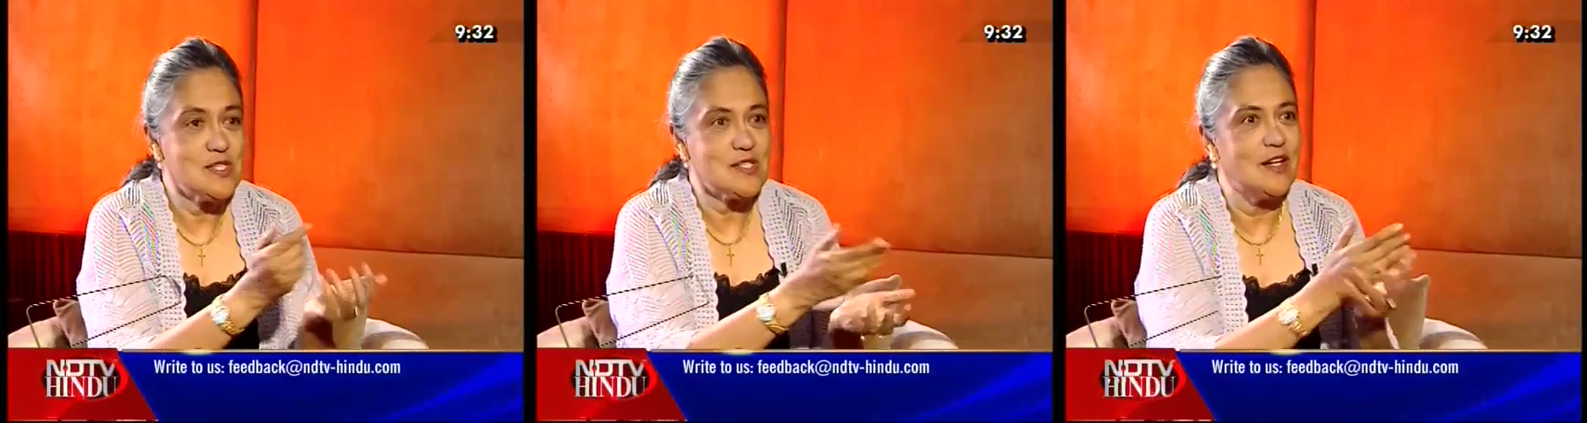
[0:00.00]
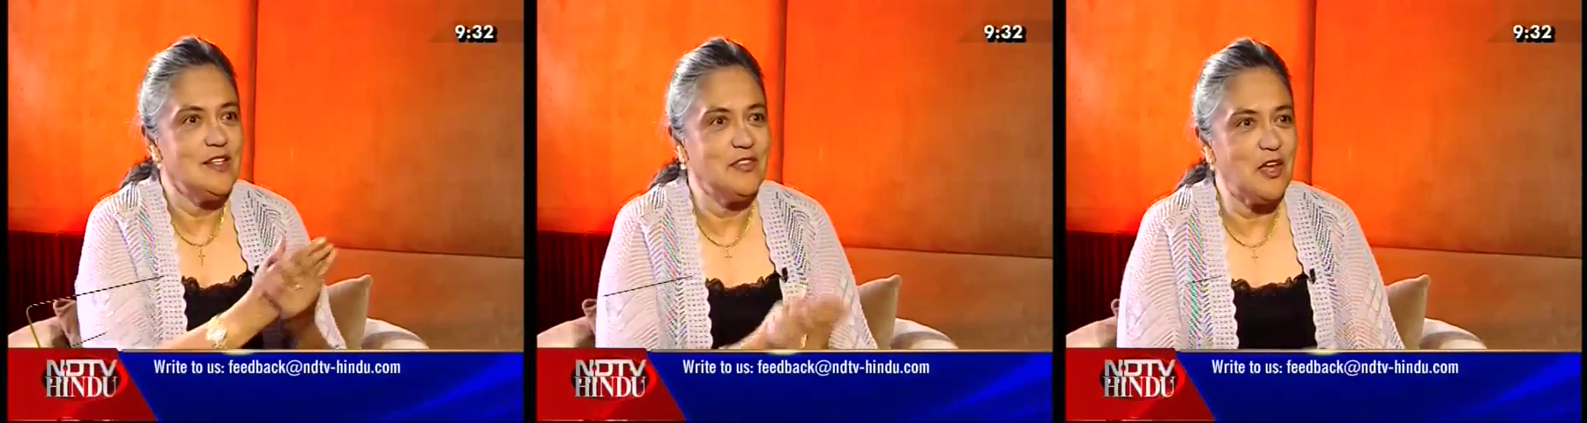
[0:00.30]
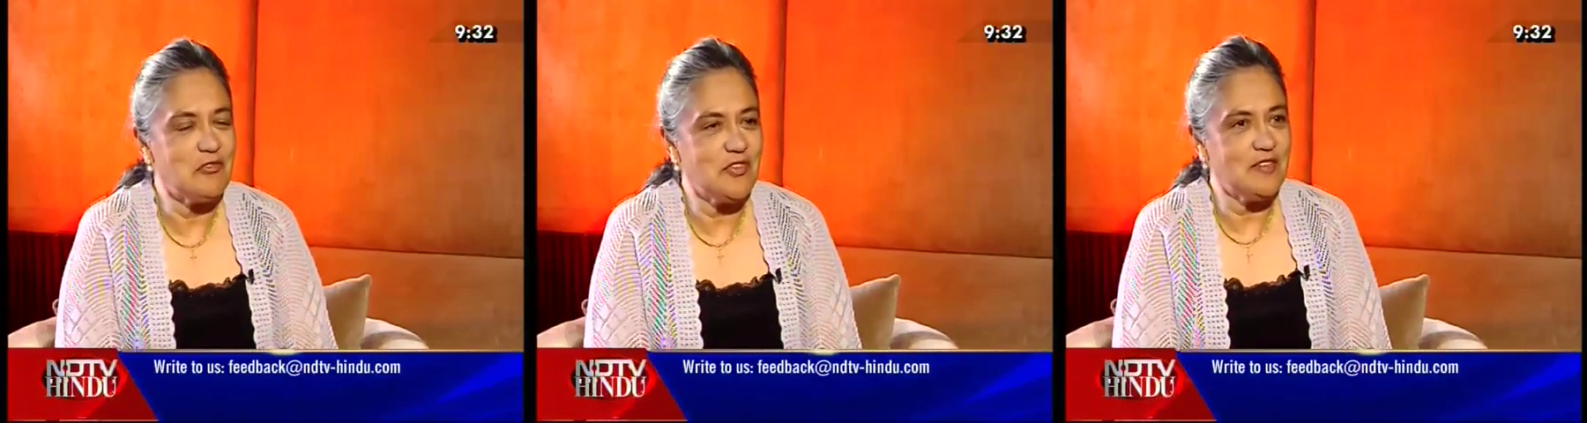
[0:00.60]
decide in
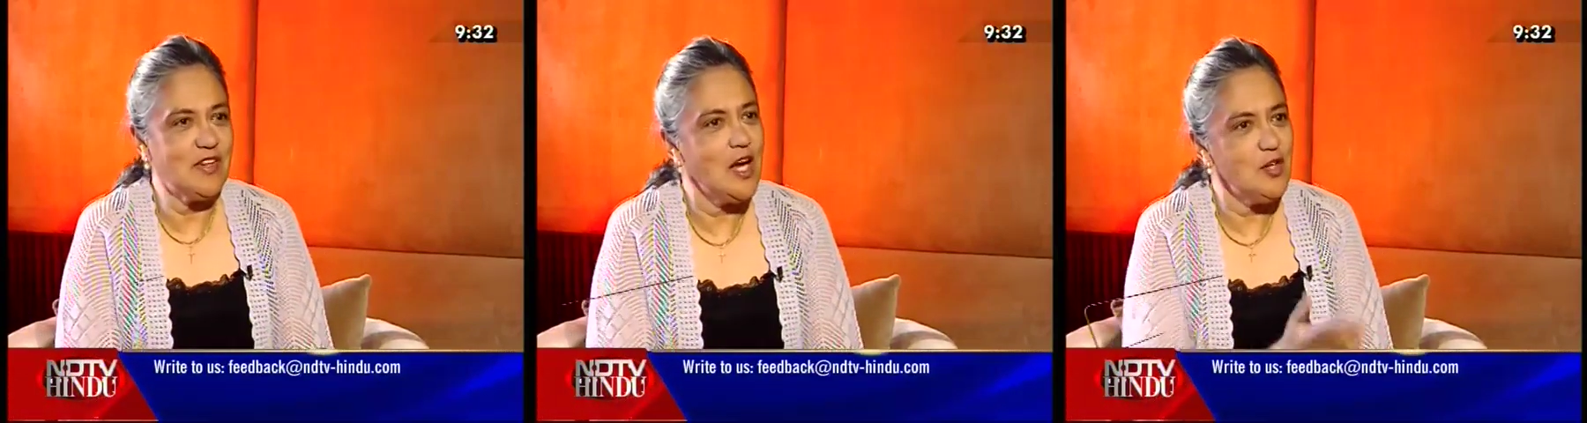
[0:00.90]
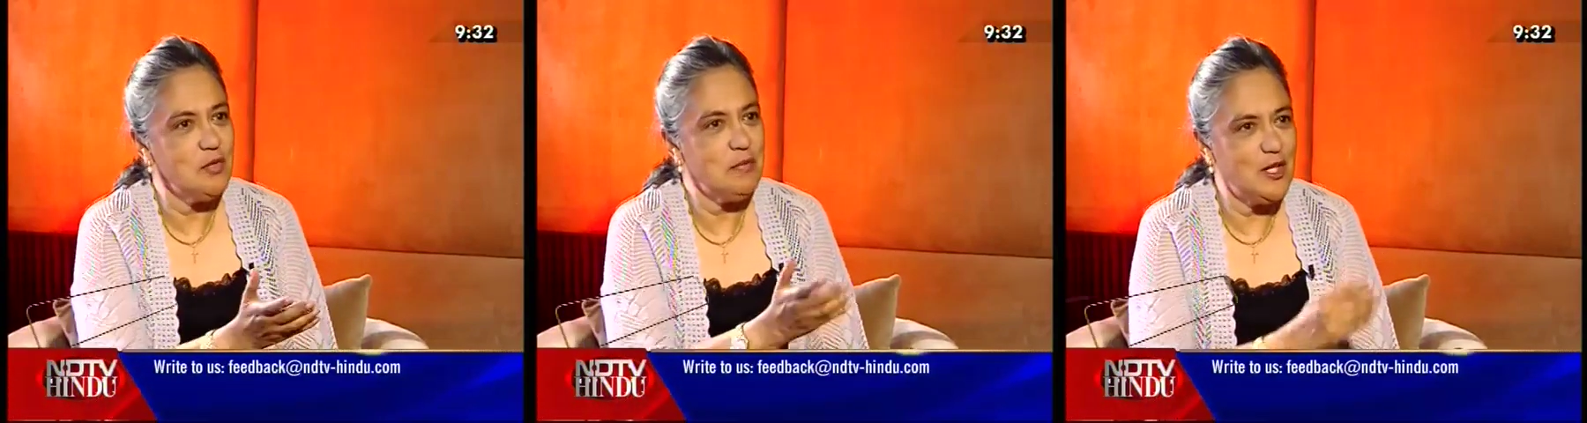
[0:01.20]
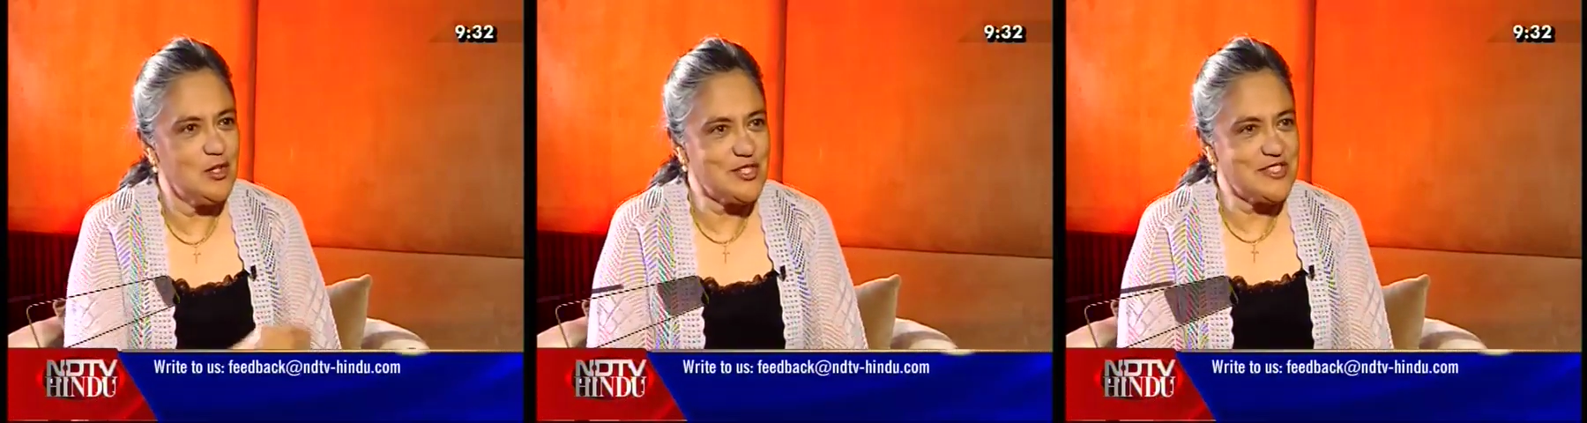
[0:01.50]
their favor. How do you
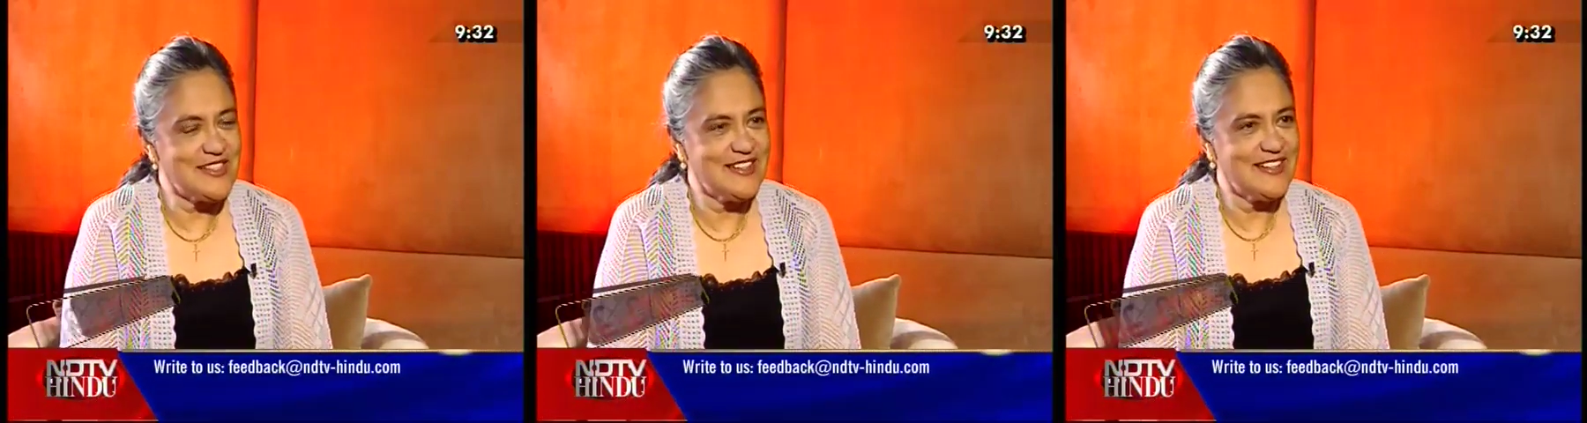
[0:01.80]
manage it?